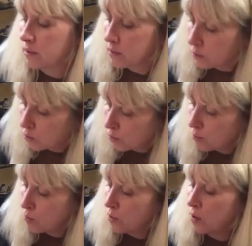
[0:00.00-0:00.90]
or
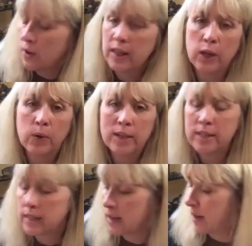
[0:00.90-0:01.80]
more on the green
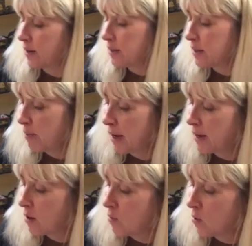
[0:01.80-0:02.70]
side, depending
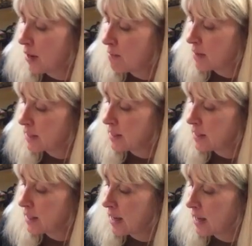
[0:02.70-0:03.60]
on what I mix into
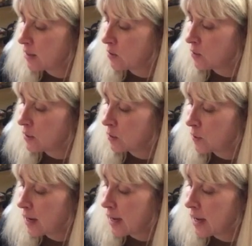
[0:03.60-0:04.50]
that. So it's
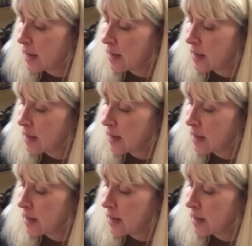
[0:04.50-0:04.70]
gray,